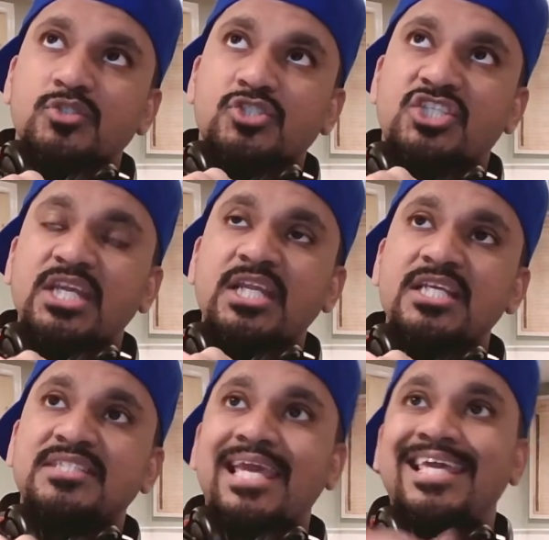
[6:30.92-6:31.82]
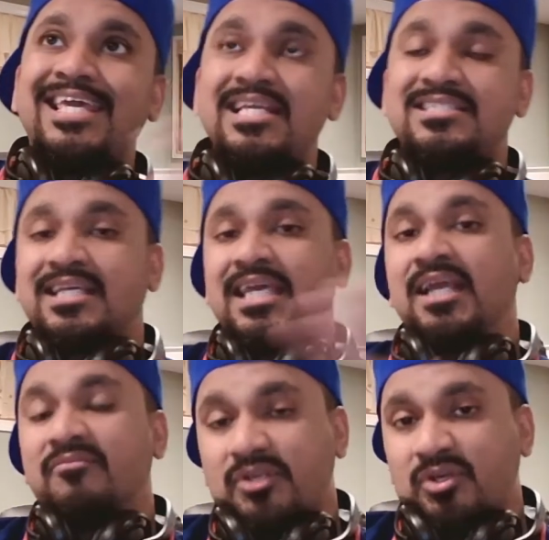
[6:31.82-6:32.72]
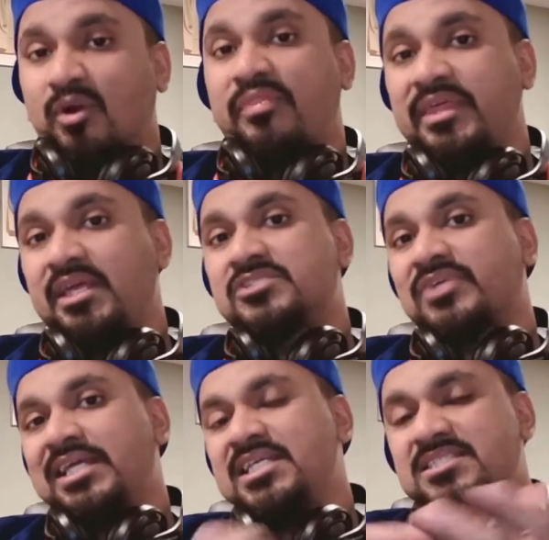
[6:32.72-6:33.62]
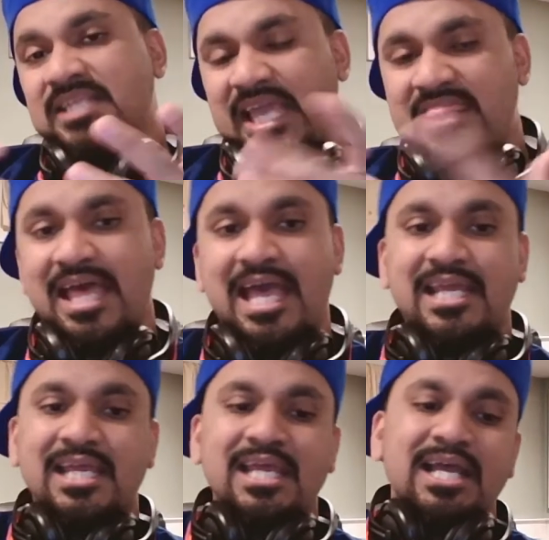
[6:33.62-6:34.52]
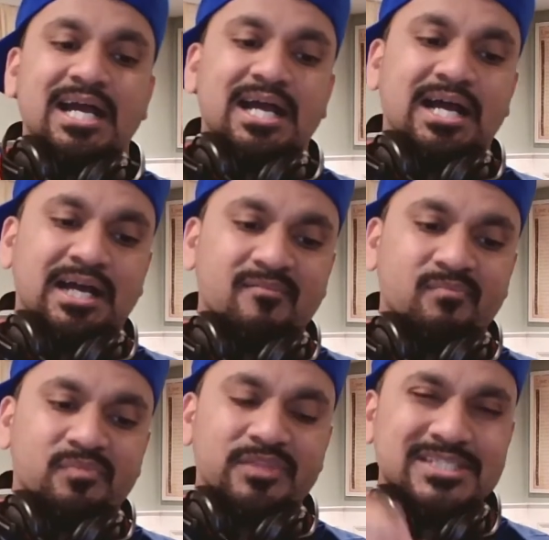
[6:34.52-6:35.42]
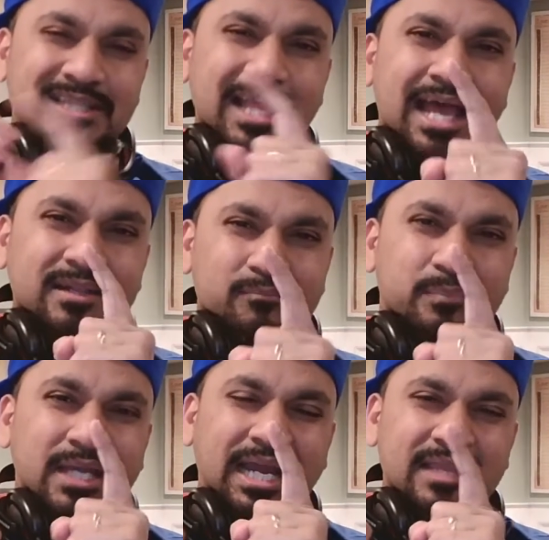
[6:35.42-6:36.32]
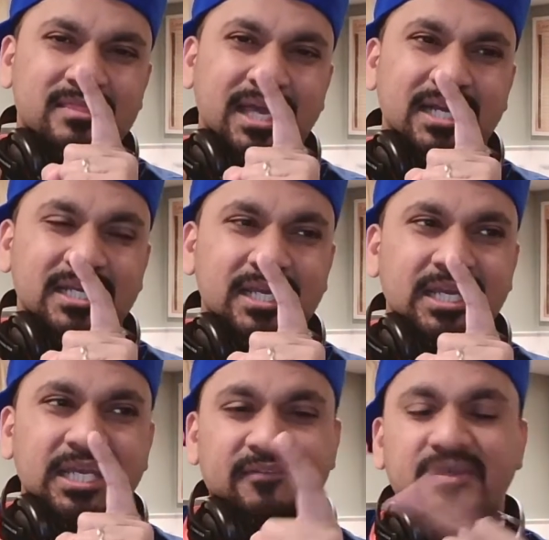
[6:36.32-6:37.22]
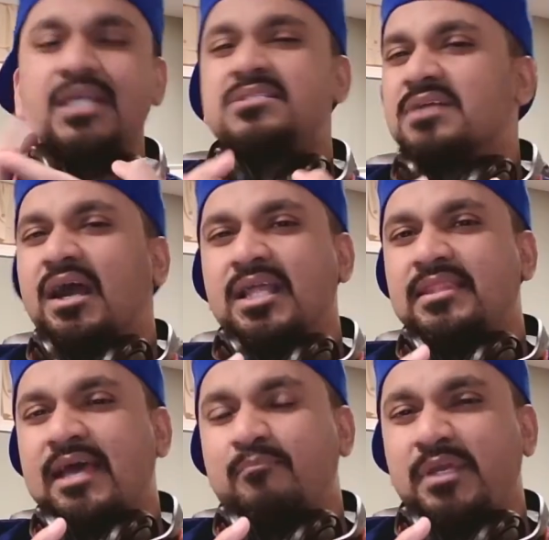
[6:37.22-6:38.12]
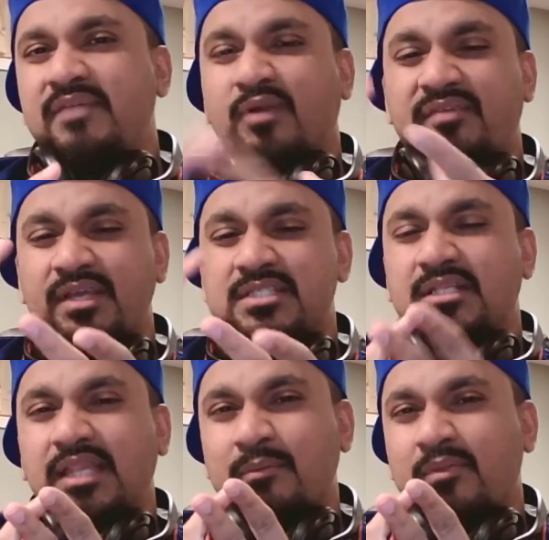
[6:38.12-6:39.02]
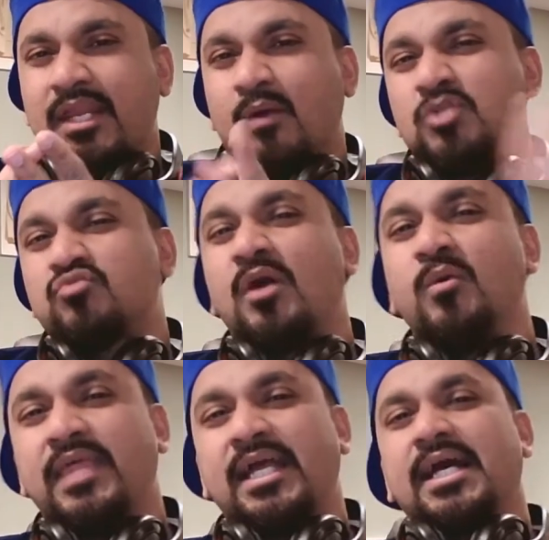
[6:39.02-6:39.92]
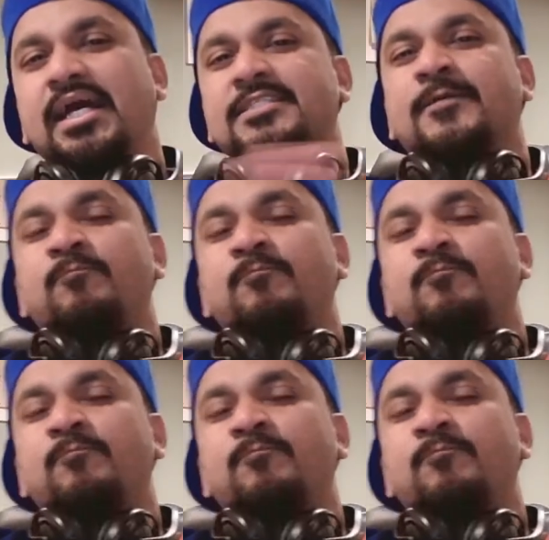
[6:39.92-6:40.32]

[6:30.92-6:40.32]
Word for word: Genie's saying he's the king of the Northeast, right? He's saying that uh, there's a lot behind that. If he's starting that beef or if he's claiming that, what's wrong with that, guys?